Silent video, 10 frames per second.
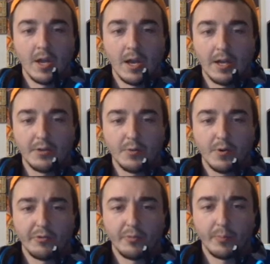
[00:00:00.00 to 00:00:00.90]

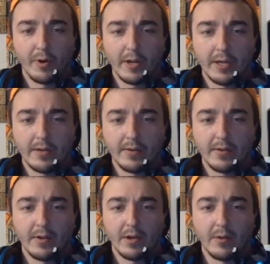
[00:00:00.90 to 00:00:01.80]
2-0'd Spright
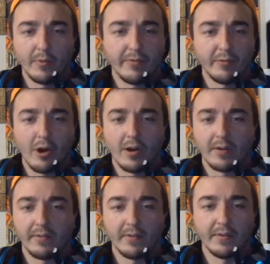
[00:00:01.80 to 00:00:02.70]
with
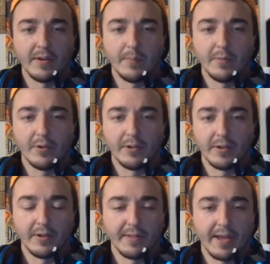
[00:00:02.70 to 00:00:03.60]
frogs and nimble
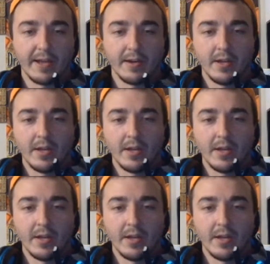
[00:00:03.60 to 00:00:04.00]
and all that.